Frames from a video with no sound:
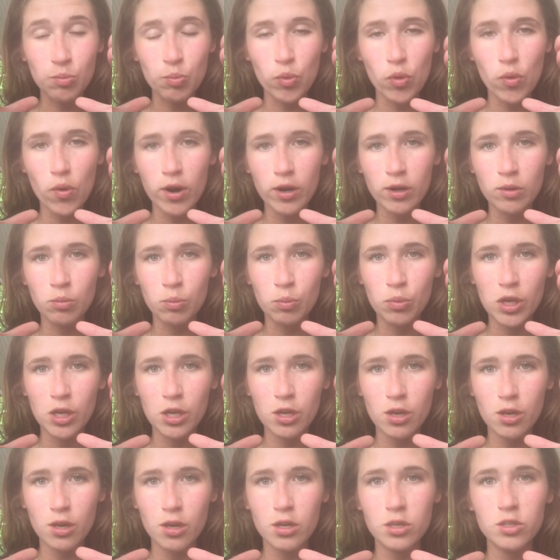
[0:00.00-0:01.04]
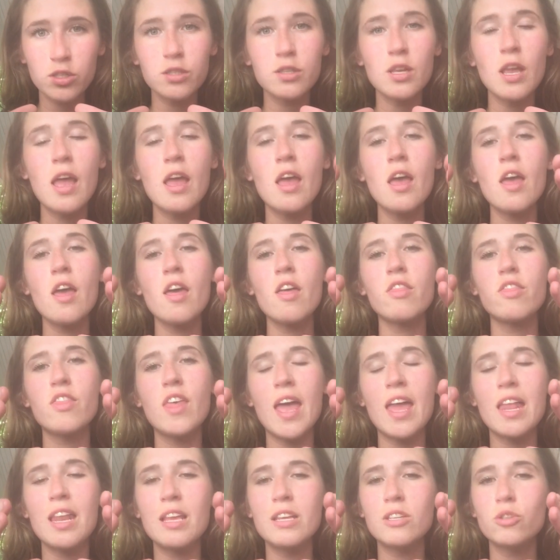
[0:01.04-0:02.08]
important because
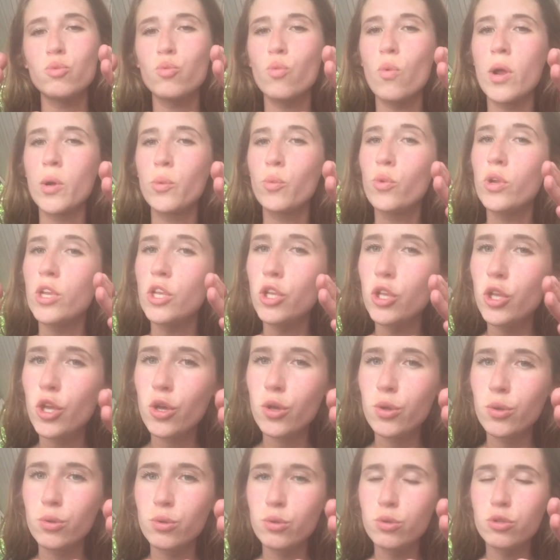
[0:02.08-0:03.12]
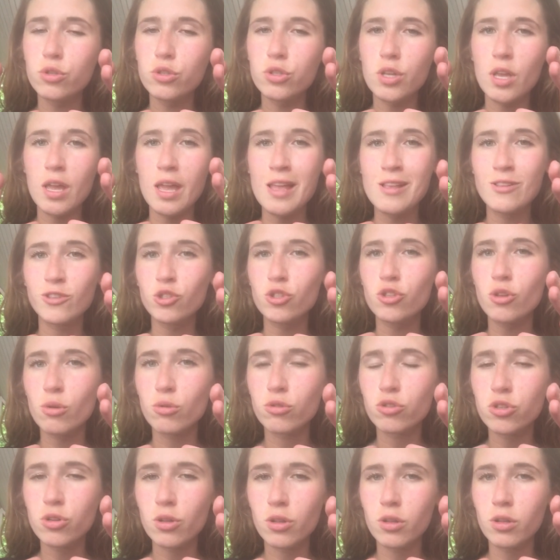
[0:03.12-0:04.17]
that is what we use in
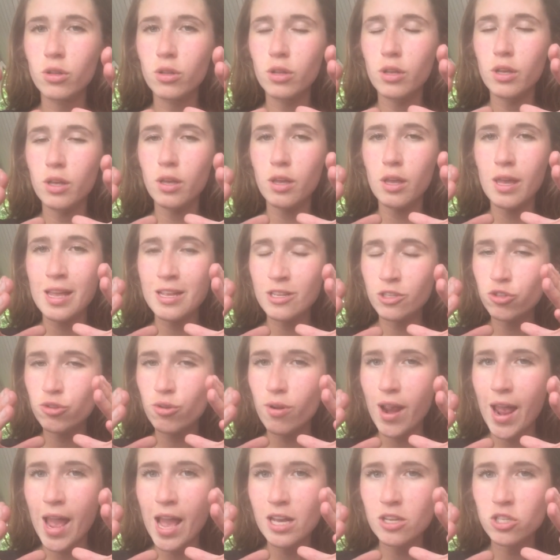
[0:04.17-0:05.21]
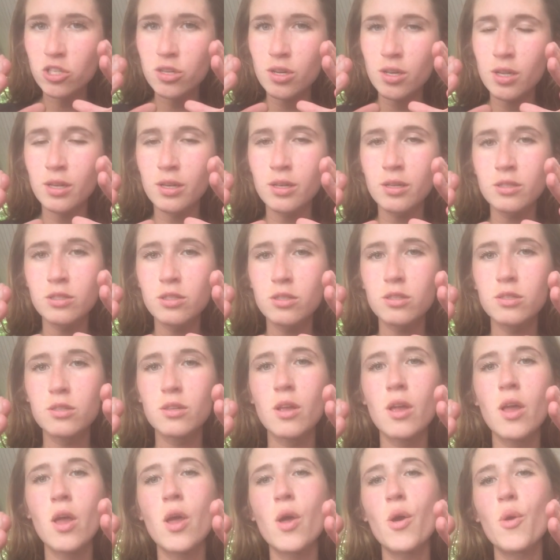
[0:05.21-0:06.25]
social interactions
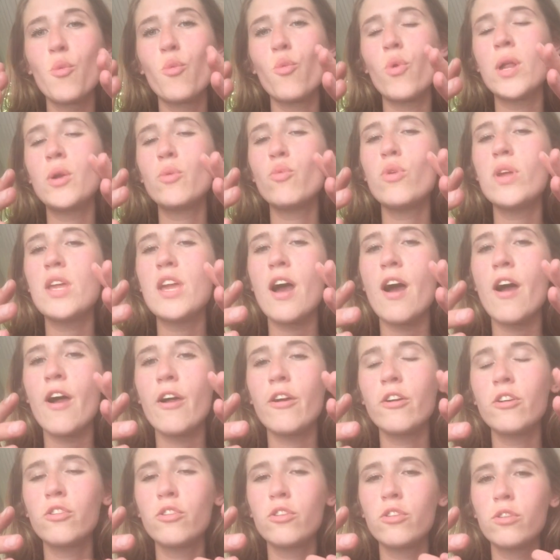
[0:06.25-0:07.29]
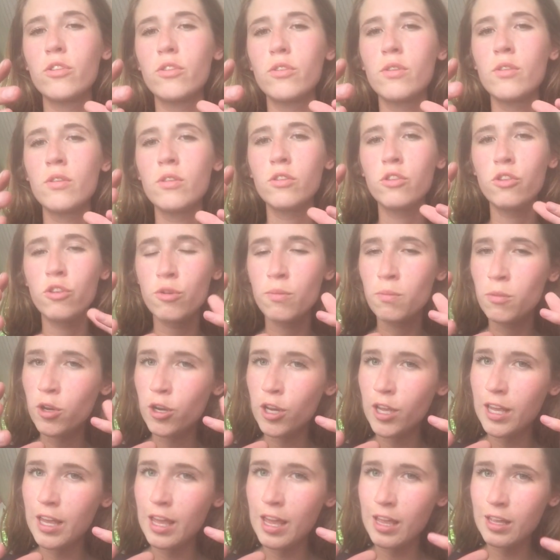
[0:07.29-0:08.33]
when we are
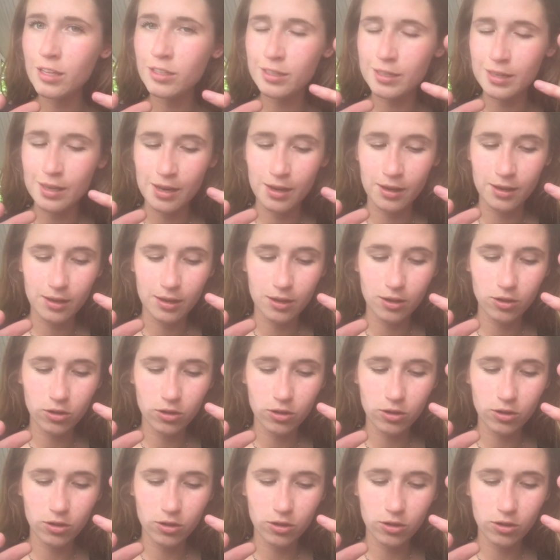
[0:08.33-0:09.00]
communicating.